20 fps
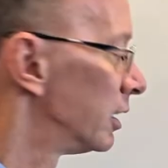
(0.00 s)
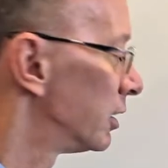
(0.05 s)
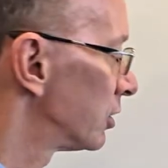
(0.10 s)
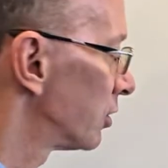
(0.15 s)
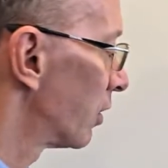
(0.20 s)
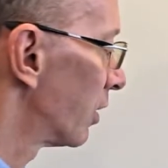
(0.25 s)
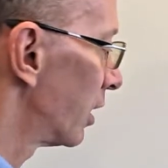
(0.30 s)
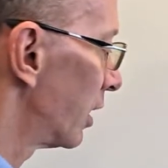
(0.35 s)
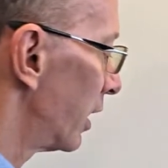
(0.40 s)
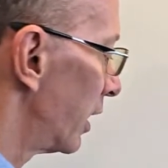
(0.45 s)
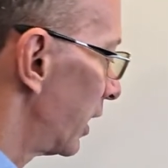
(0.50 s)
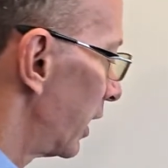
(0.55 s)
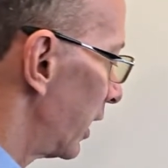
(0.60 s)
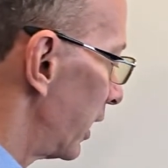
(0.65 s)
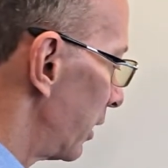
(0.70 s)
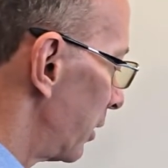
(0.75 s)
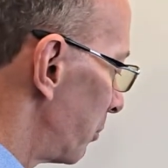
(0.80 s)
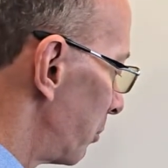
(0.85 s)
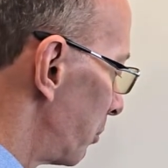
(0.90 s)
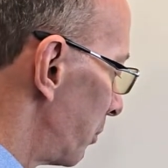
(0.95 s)
So our
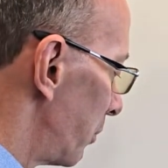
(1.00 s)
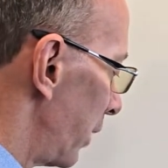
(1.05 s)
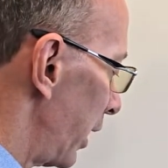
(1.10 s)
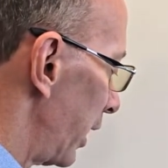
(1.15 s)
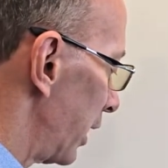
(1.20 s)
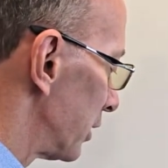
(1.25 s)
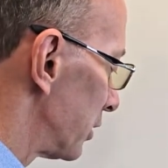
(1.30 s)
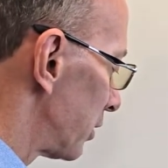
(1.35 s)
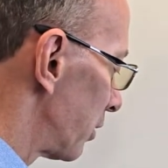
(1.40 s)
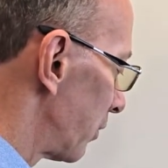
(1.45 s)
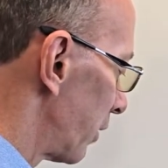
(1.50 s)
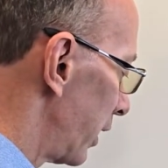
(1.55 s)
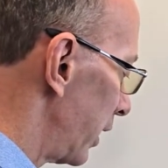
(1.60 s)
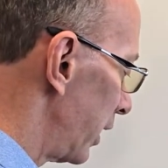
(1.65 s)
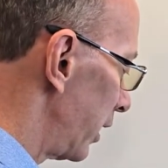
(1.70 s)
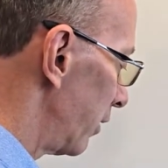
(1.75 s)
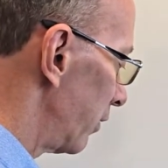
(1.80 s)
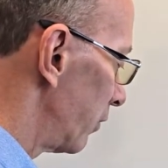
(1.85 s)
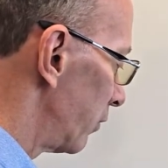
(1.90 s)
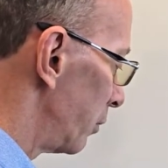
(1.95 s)
answer right
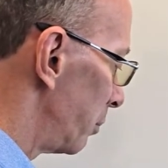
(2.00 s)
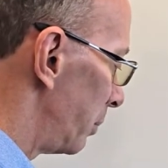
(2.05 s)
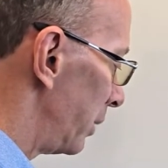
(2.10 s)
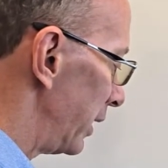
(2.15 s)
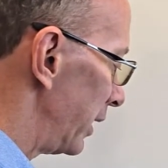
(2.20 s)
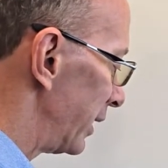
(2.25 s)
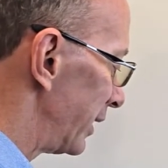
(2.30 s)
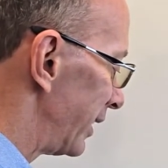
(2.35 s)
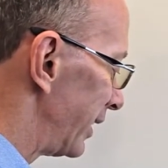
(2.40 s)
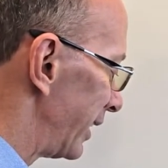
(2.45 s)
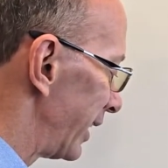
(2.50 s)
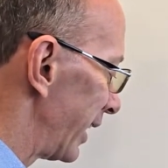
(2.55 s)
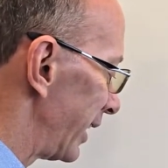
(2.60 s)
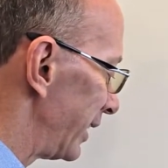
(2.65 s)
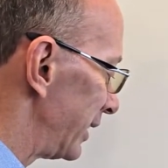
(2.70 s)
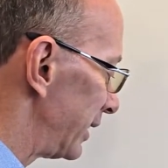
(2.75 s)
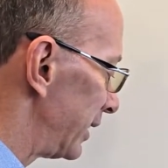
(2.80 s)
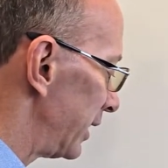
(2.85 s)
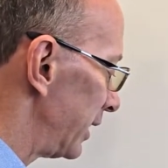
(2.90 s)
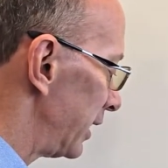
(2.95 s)
here would be
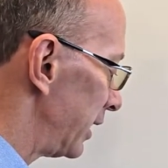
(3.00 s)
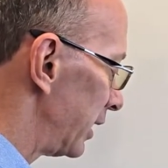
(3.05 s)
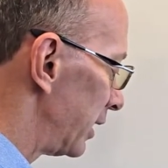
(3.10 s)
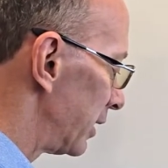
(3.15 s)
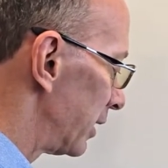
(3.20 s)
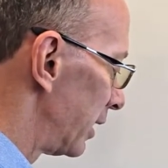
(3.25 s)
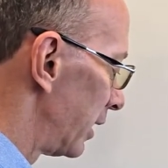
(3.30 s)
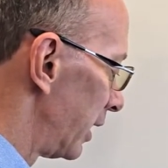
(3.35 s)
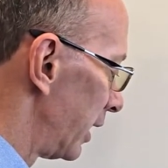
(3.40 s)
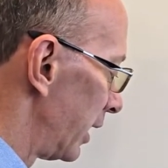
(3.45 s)
19.